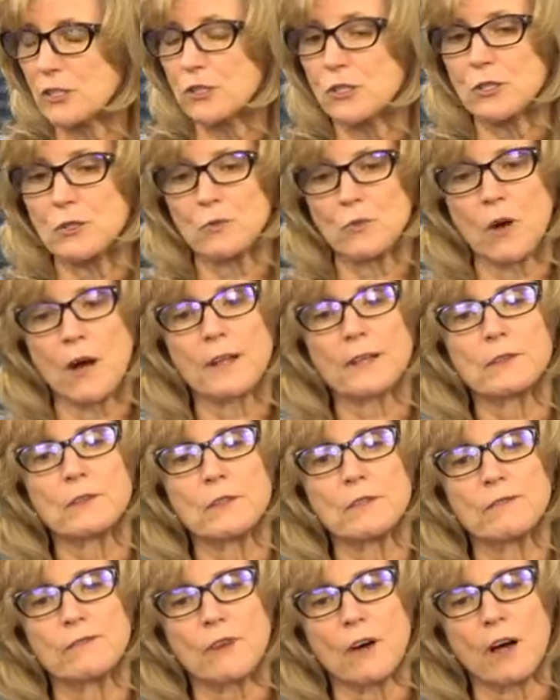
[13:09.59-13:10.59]
Do you want to
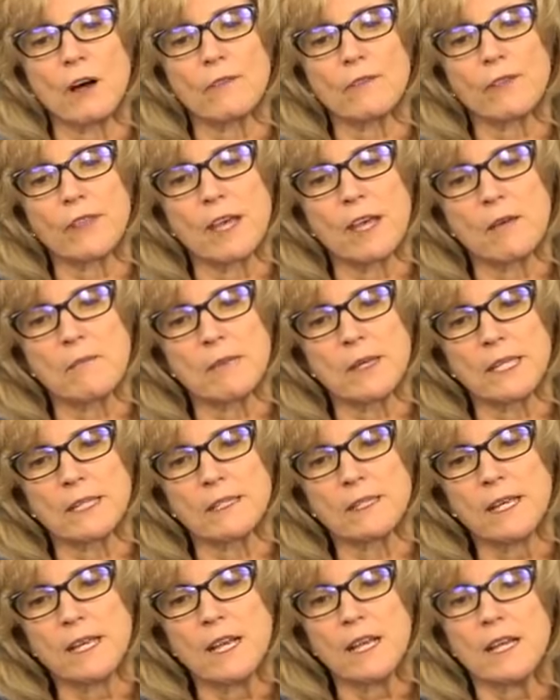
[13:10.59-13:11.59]
involve them
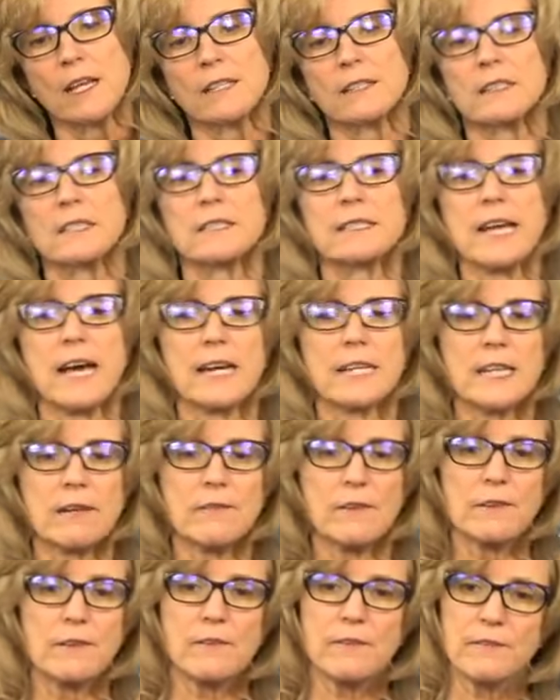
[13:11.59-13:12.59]
in did dad have
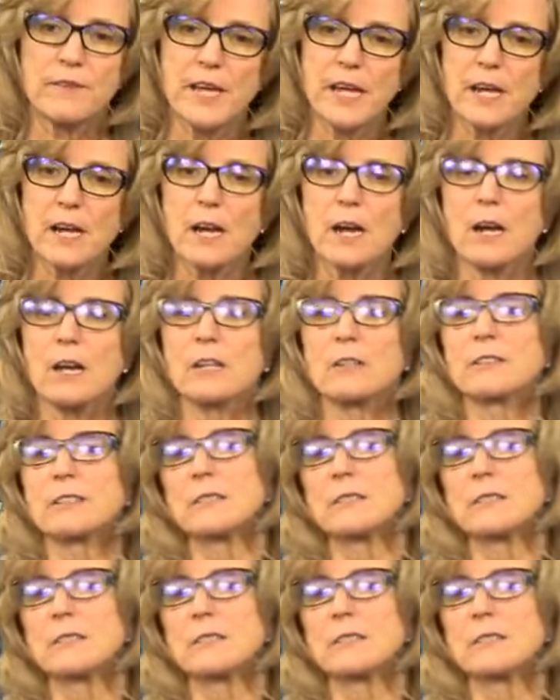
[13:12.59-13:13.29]
an affair?